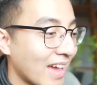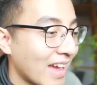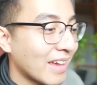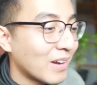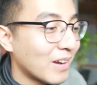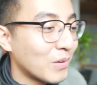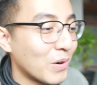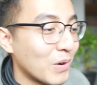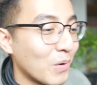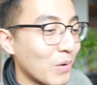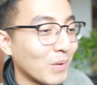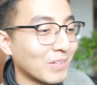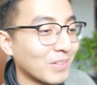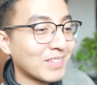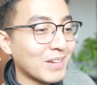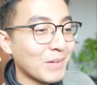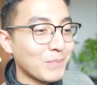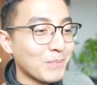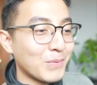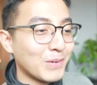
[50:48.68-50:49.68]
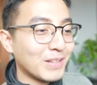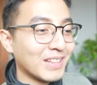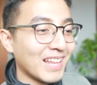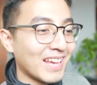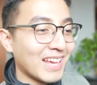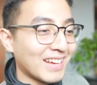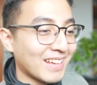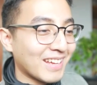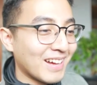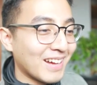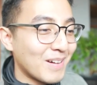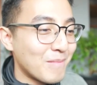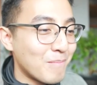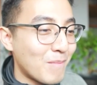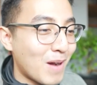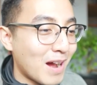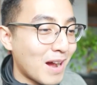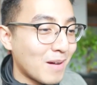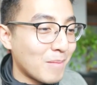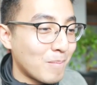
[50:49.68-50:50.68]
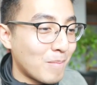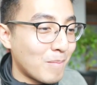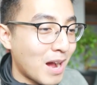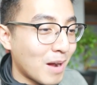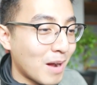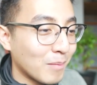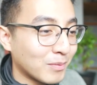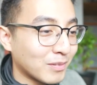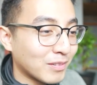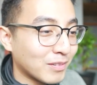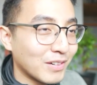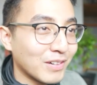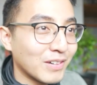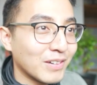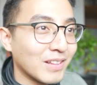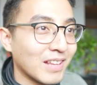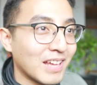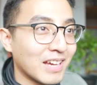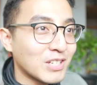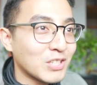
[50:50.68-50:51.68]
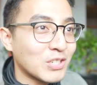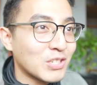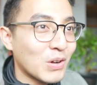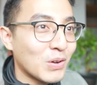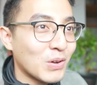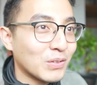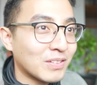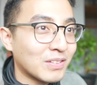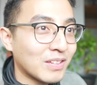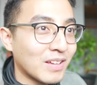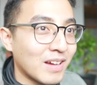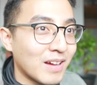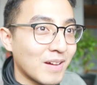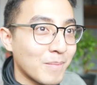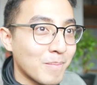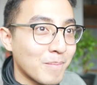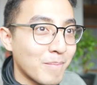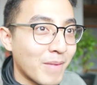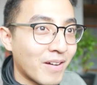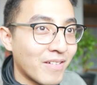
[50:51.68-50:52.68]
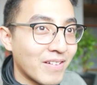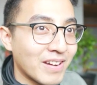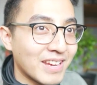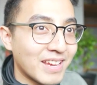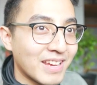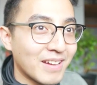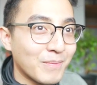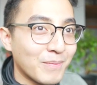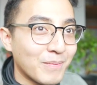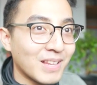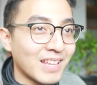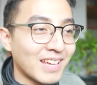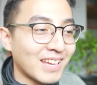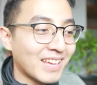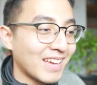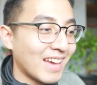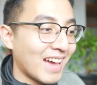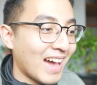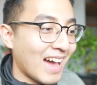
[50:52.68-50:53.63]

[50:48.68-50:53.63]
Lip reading: don't know what's up with like mobster like shows, Maria, but like I